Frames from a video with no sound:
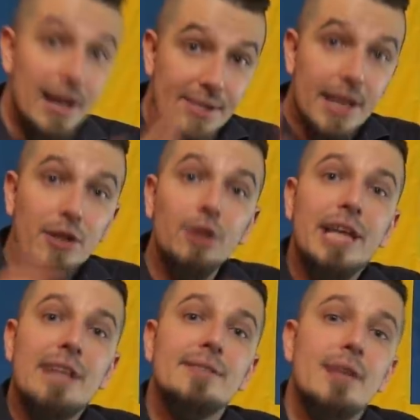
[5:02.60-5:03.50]
the signal
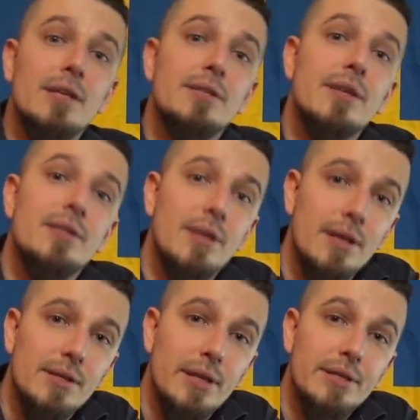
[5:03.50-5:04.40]
that sends to
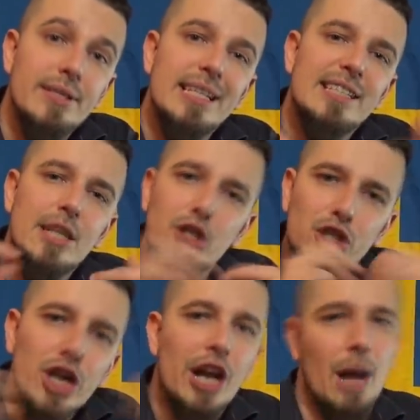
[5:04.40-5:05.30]
citizens is
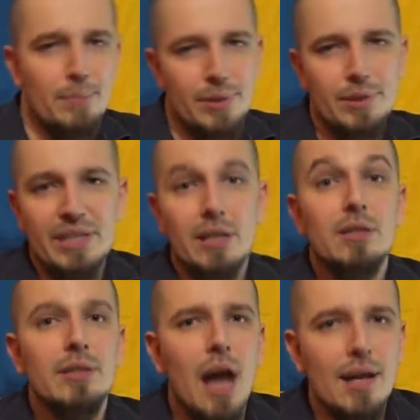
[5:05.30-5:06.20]
shut up,
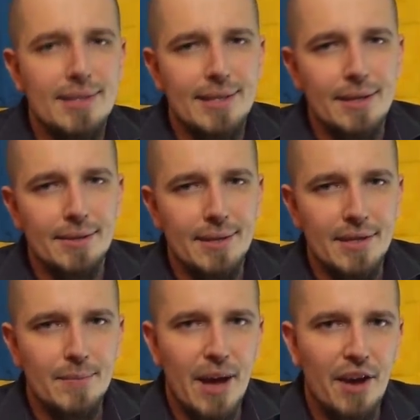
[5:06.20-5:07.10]
because
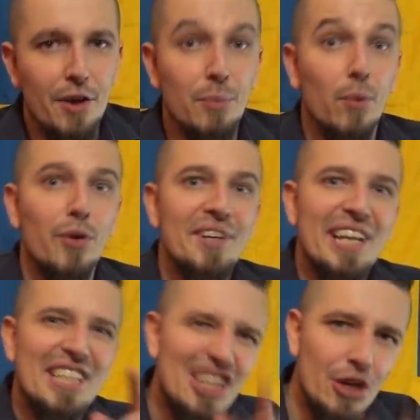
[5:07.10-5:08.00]
non-citizens matter more
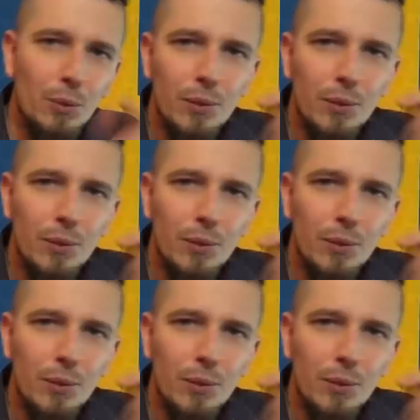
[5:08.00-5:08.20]
than you.